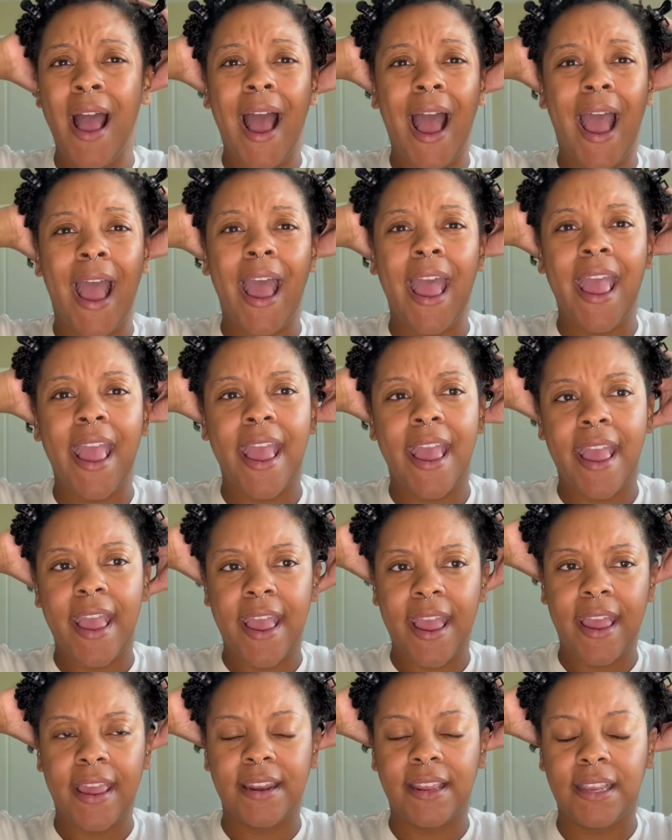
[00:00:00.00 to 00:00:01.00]
I
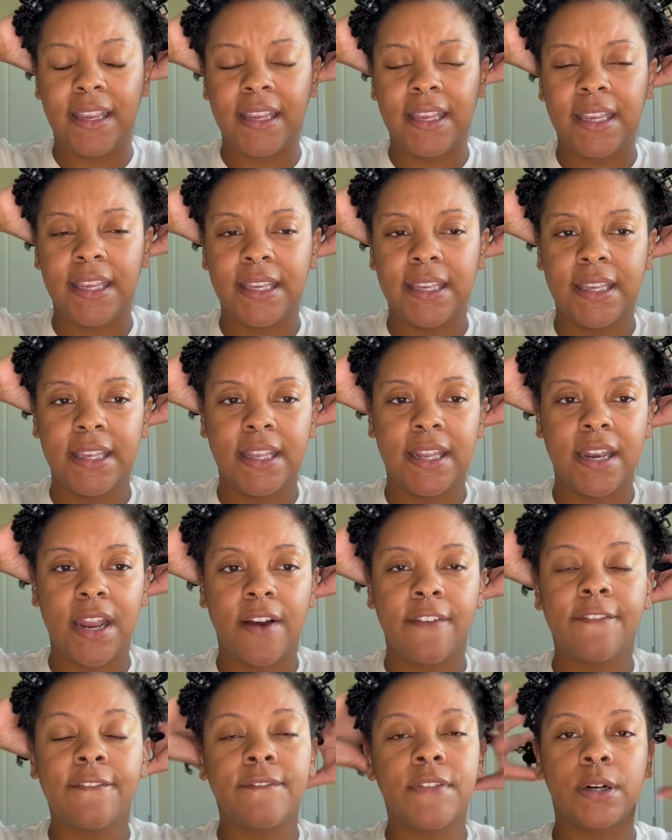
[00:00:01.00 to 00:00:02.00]
had
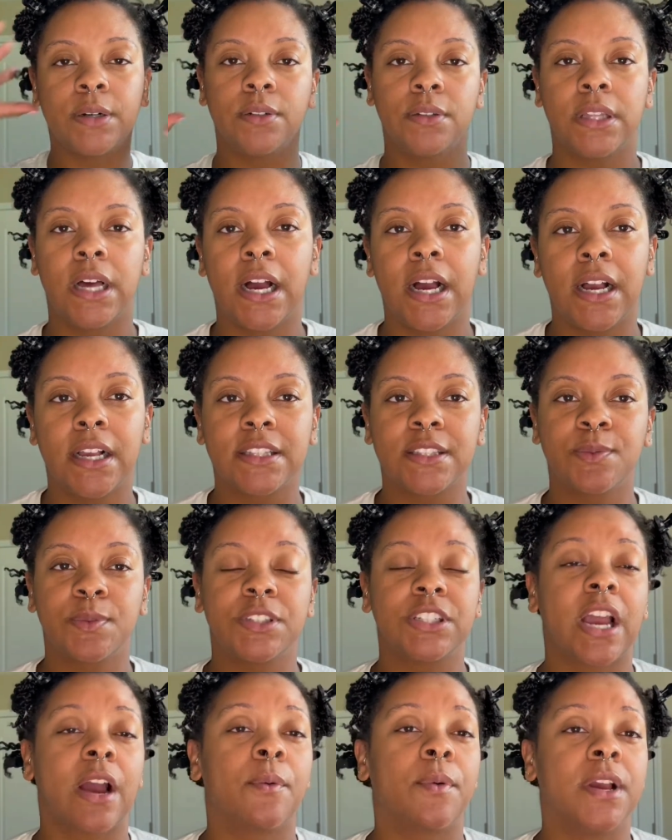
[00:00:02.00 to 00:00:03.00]
in faux locks,
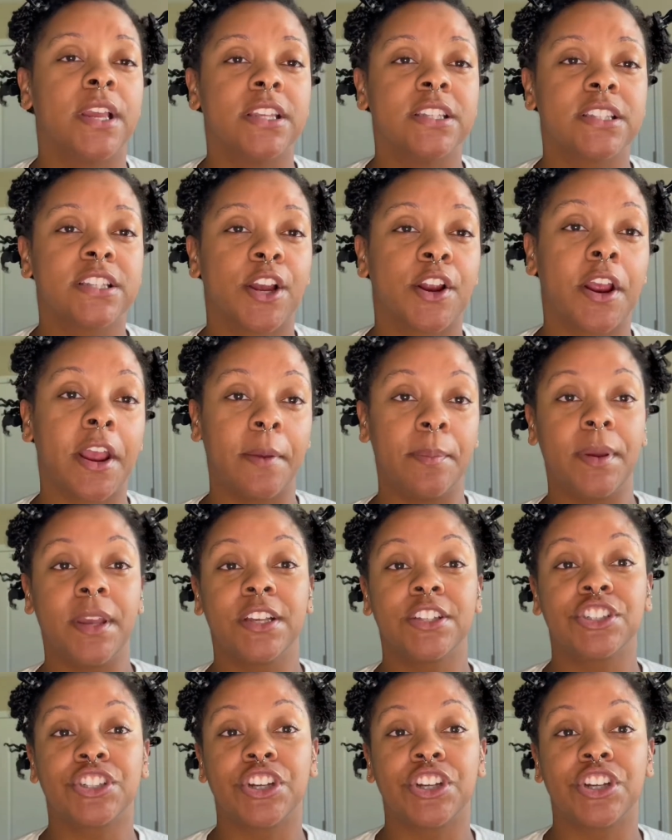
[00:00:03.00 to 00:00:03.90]
which I will insert a picture